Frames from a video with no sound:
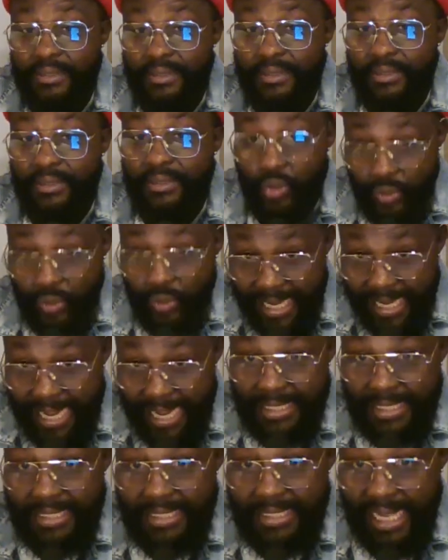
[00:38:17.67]

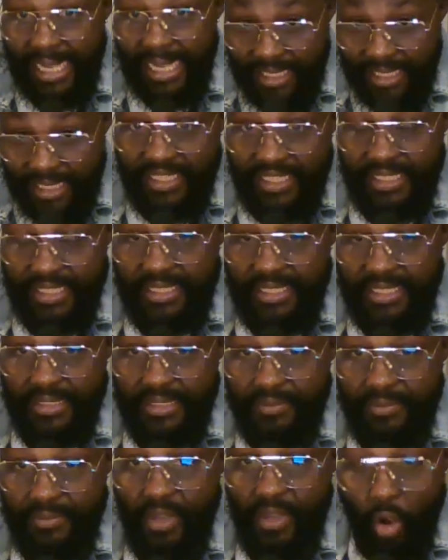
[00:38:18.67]
today's activities
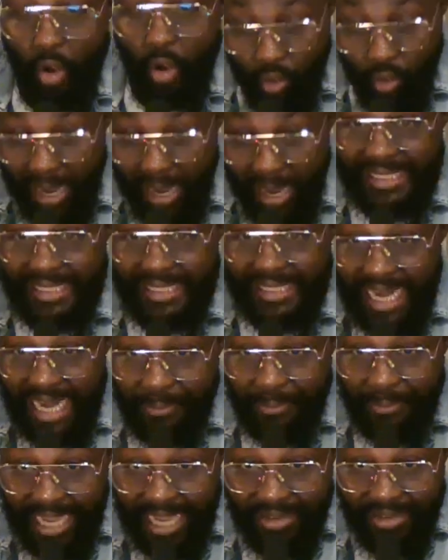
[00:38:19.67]
on a Mazi
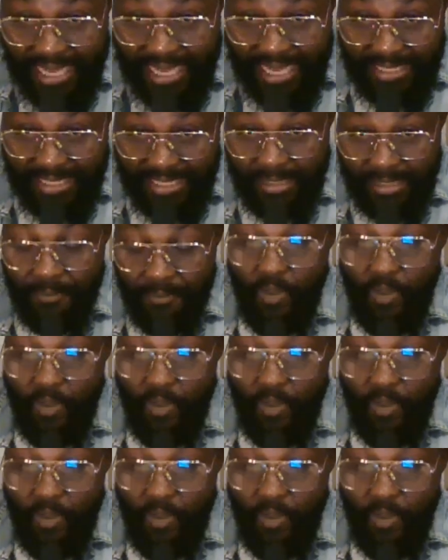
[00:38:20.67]
Nnamdi Kanu case,